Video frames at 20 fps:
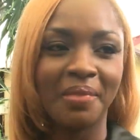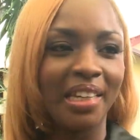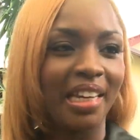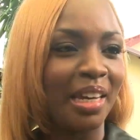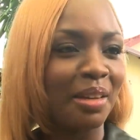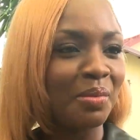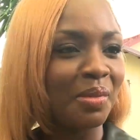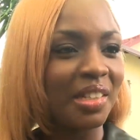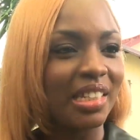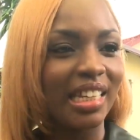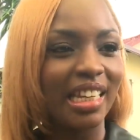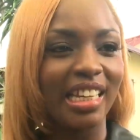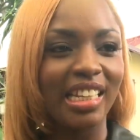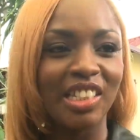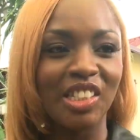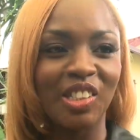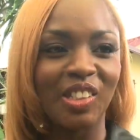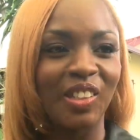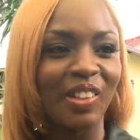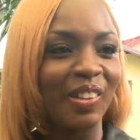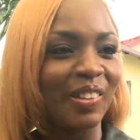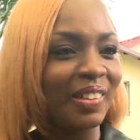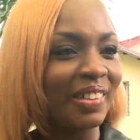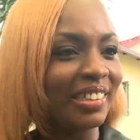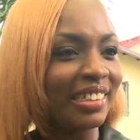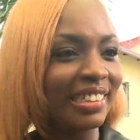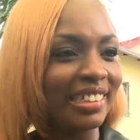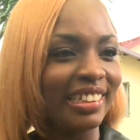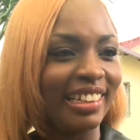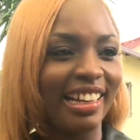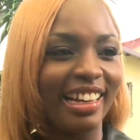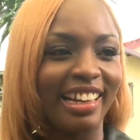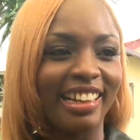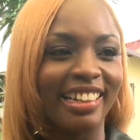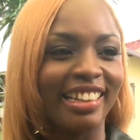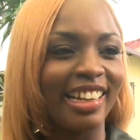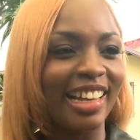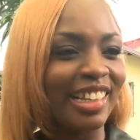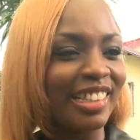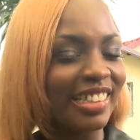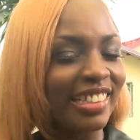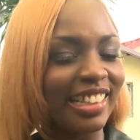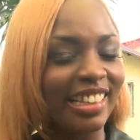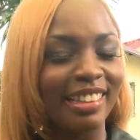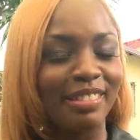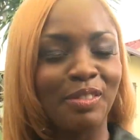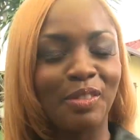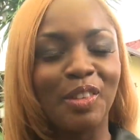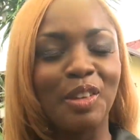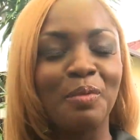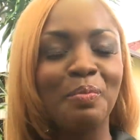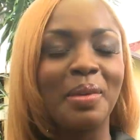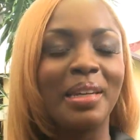Came um, to Kingston and that's the, the